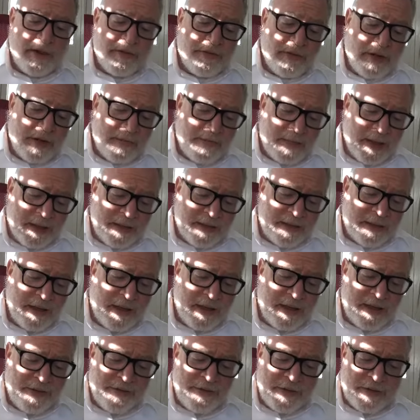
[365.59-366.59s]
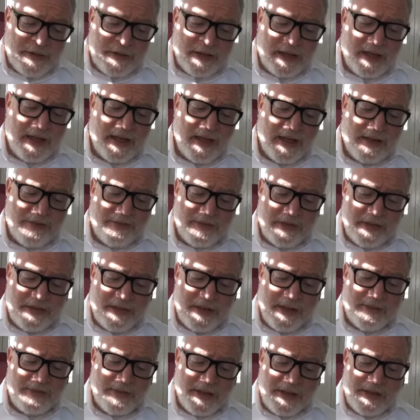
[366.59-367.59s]
V'amarta livincha
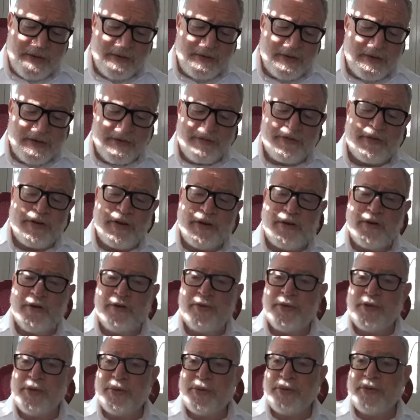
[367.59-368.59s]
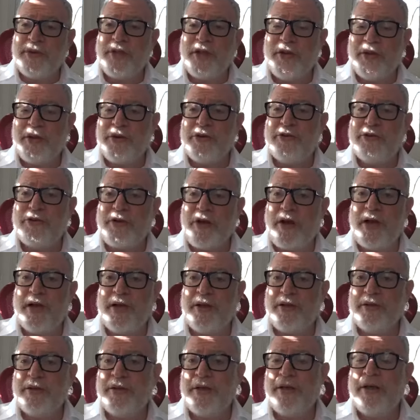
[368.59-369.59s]
avadim ayinu lefaro. You will tell your
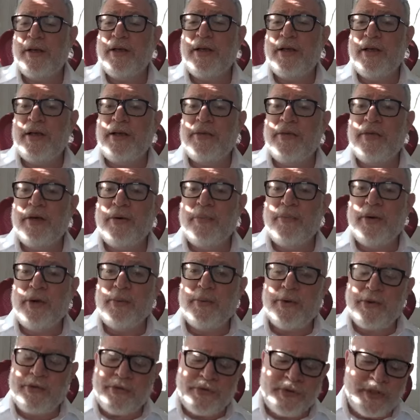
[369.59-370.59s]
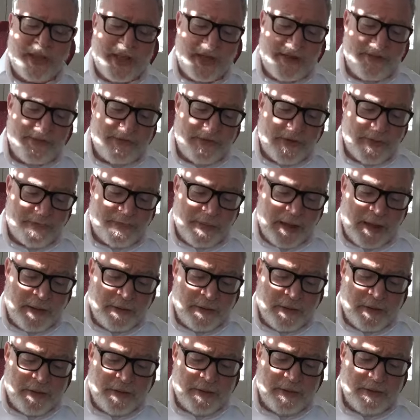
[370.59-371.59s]
child that we were slaves to
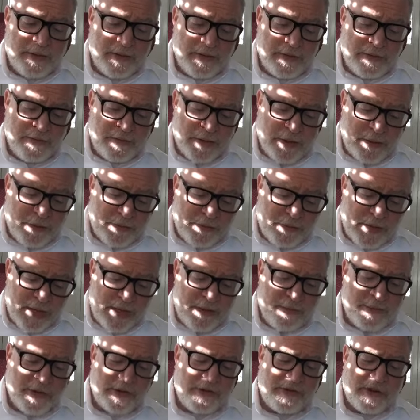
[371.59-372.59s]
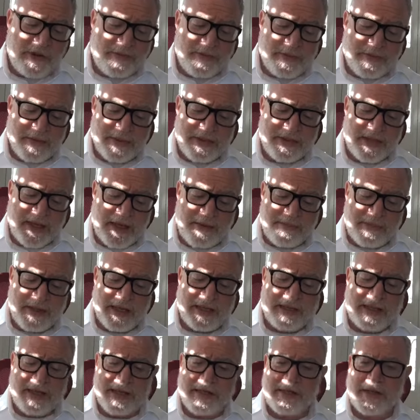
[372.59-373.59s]
Paro. V'yotzeinu Hashem mimitzrayim
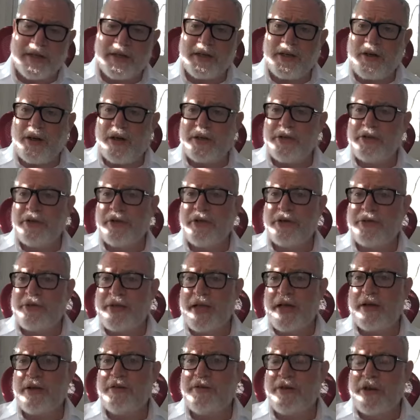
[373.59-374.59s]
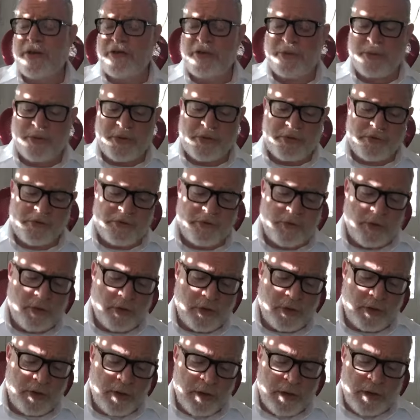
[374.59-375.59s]
biyad chazakan. God took us out of Egypt with a
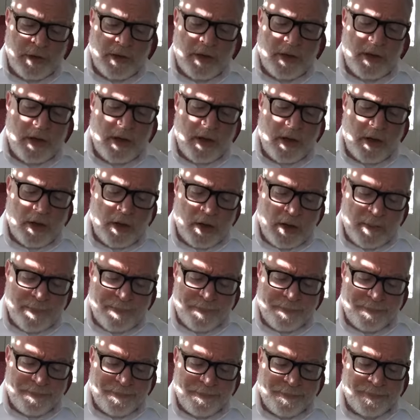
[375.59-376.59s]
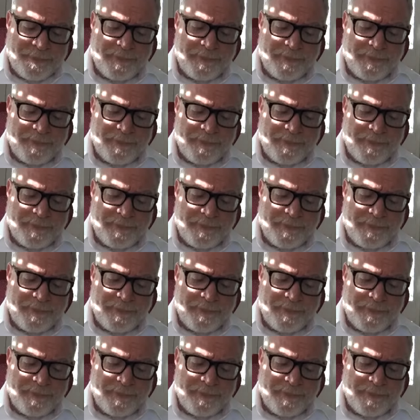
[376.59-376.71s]
strong arm.